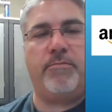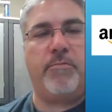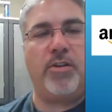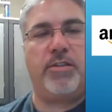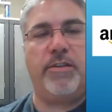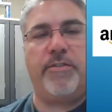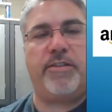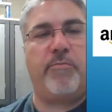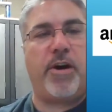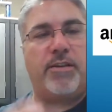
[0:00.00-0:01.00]
most of us
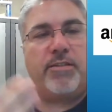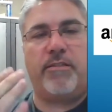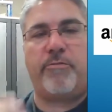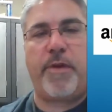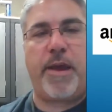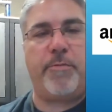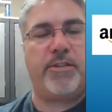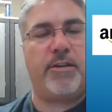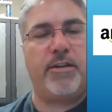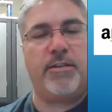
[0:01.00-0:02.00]
have bought stuff from
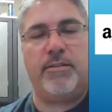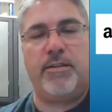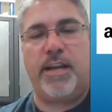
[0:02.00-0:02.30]
Amazon,